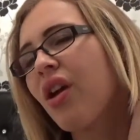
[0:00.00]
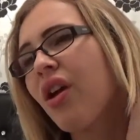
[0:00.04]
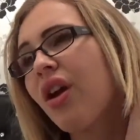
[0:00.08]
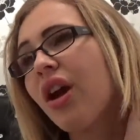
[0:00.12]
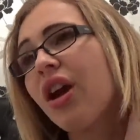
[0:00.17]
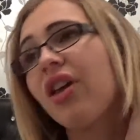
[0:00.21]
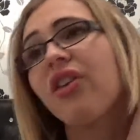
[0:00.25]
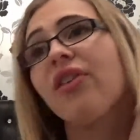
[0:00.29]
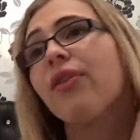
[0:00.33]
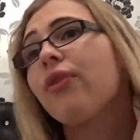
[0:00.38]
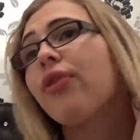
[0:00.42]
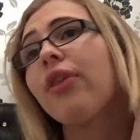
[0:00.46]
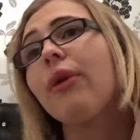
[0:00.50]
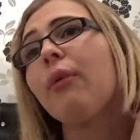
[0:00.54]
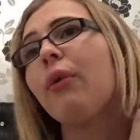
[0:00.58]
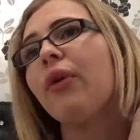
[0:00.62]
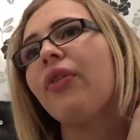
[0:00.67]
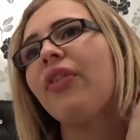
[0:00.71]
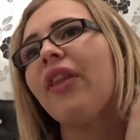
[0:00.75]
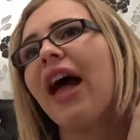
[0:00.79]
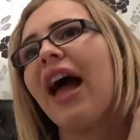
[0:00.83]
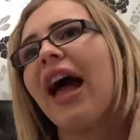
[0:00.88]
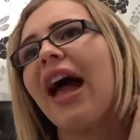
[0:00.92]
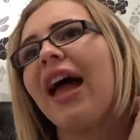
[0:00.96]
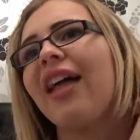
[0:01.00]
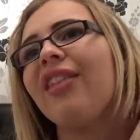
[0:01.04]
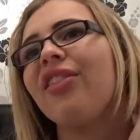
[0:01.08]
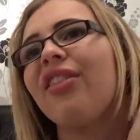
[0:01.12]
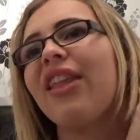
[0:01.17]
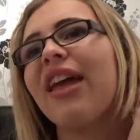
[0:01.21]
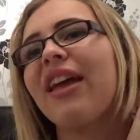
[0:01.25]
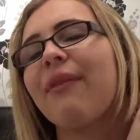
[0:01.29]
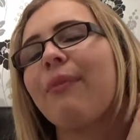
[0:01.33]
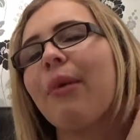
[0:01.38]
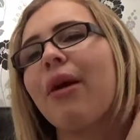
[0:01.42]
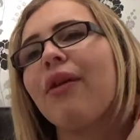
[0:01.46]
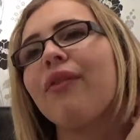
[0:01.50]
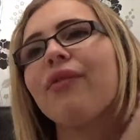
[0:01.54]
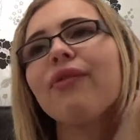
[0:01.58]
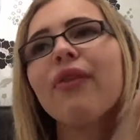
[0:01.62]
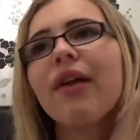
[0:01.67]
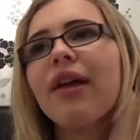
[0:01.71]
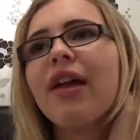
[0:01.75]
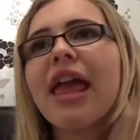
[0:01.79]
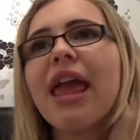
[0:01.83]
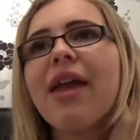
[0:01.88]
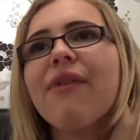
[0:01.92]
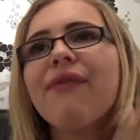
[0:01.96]
because there's no one there, and they both
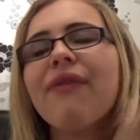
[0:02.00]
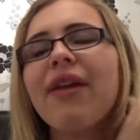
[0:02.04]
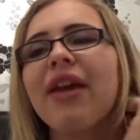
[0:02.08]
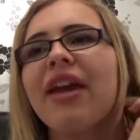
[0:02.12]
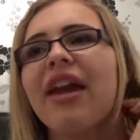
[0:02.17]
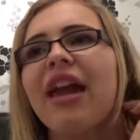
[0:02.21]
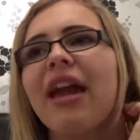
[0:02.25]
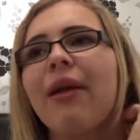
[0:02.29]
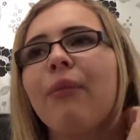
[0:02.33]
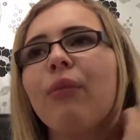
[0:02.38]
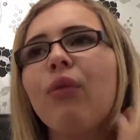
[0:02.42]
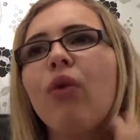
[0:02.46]
like keep thinking,